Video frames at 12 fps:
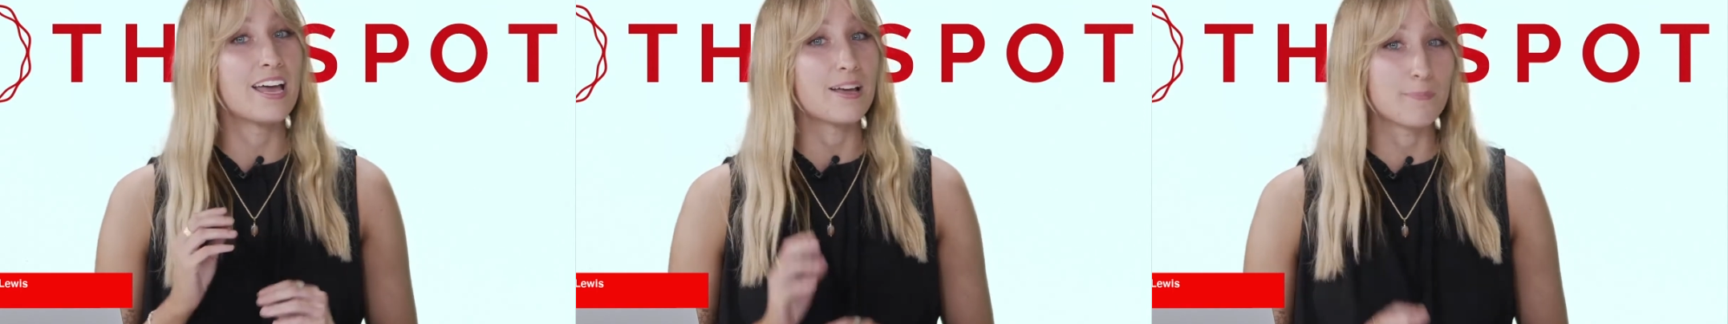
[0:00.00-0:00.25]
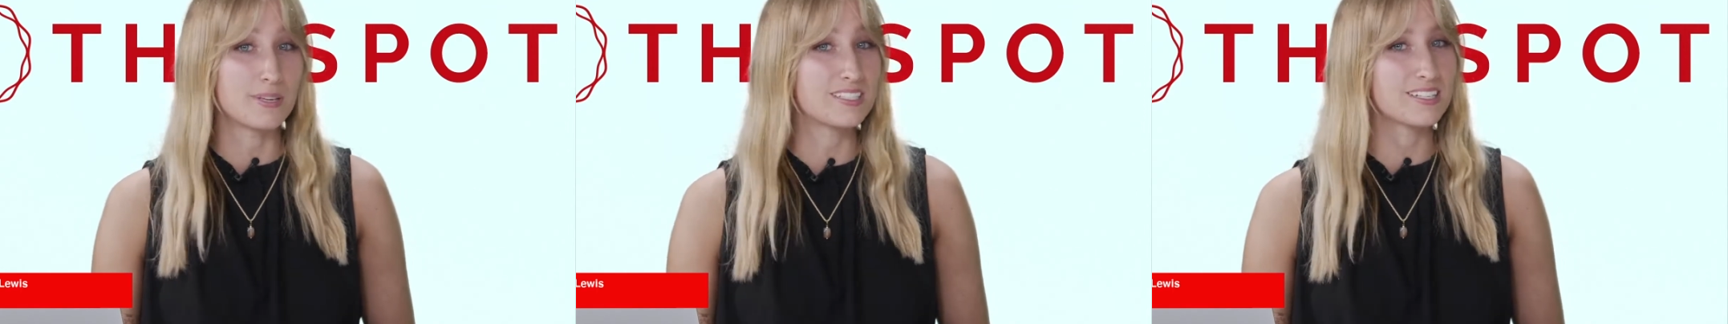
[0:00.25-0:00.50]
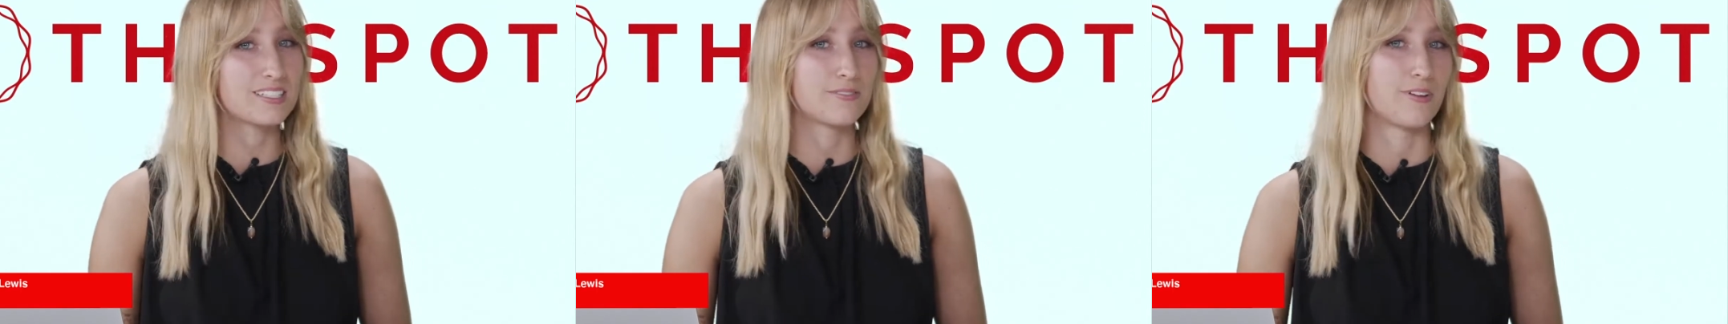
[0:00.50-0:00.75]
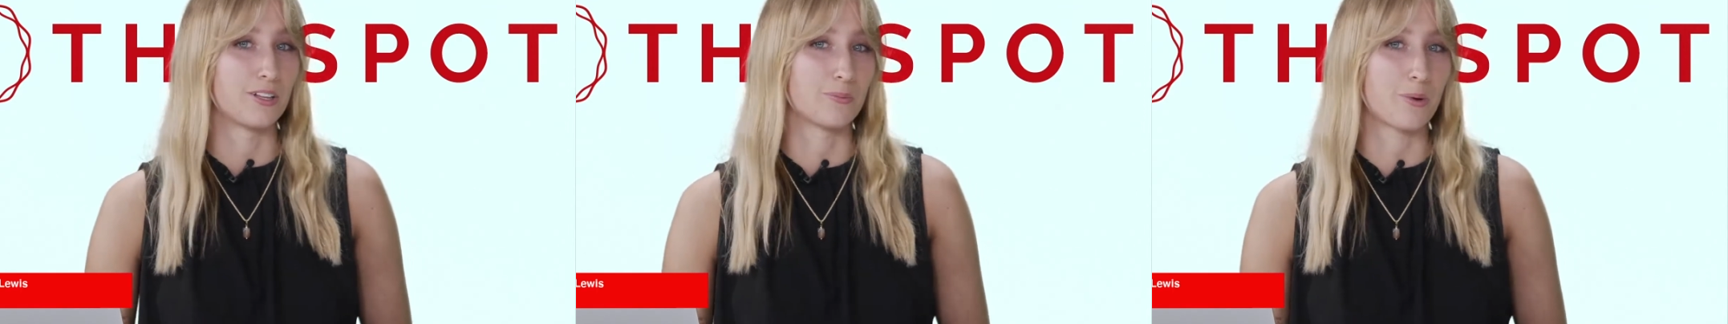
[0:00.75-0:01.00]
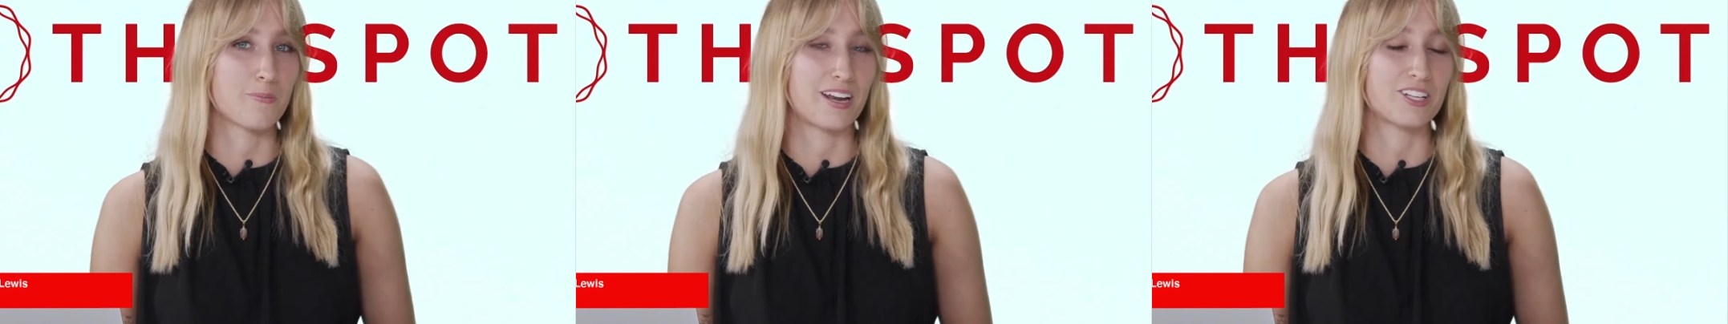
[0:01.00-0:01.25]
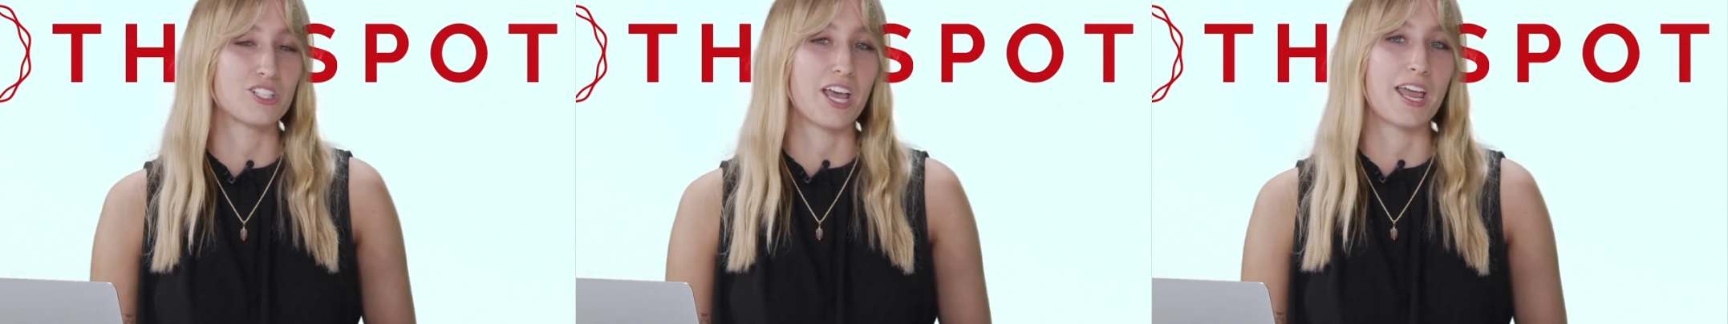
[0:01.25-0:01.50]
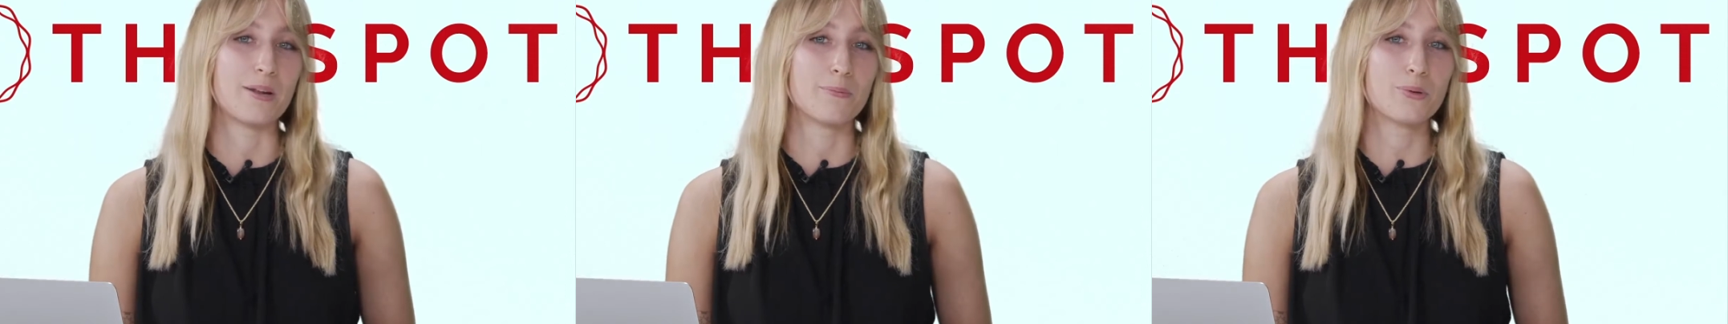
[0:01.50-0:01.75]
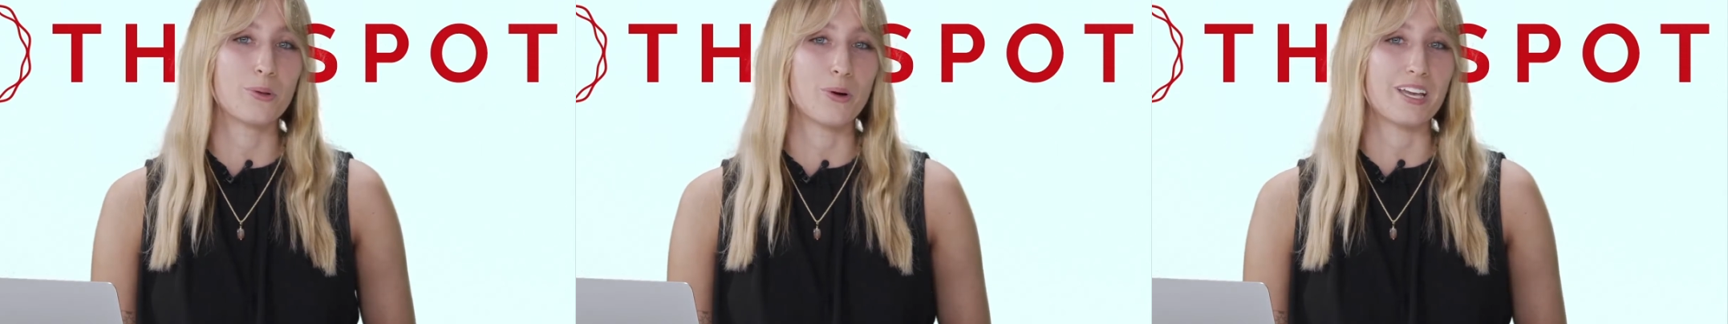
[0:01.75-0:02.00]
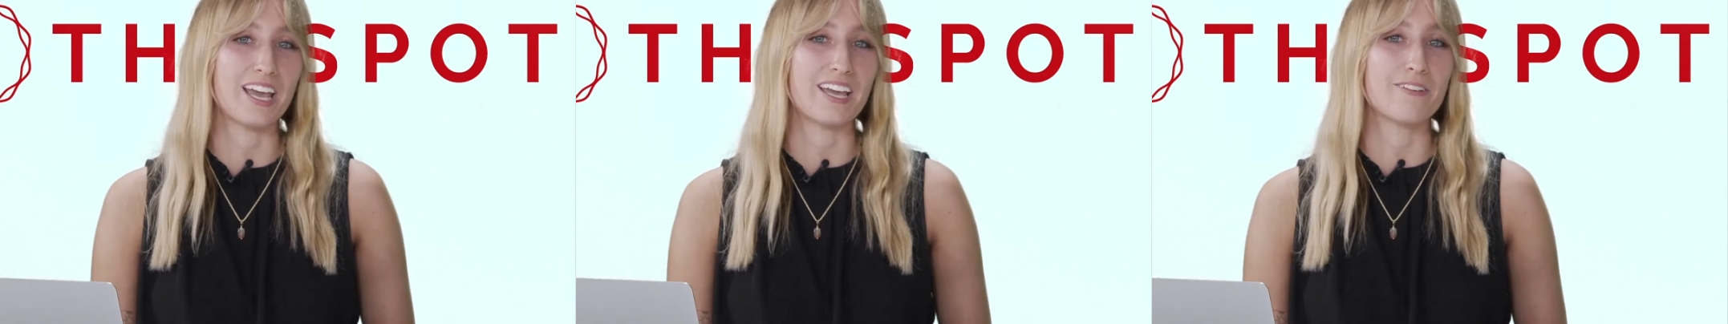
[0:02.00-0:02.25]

Business Development Manager and Employee